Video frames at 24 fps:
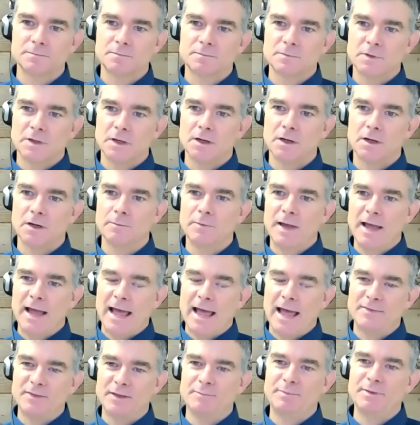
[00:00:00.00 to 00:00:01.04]

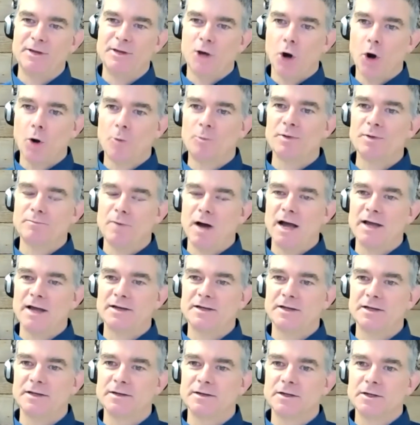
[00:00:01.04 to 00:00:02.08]
And then be
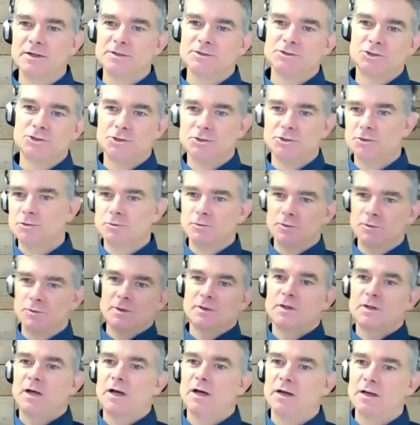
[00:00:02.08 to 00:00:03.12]
open-minded to
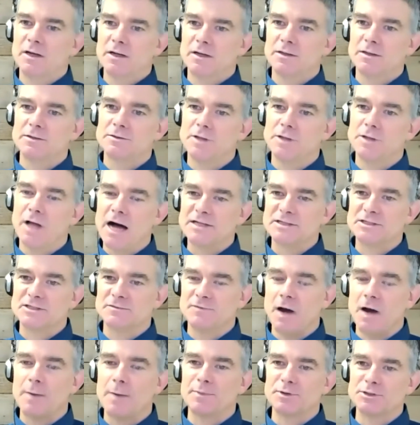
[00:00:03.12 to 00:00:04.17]
lots of
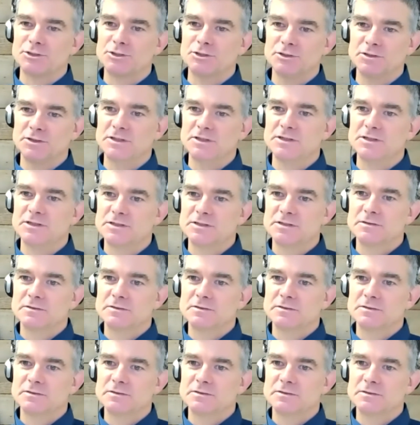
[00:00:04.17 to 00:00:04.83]
opportunities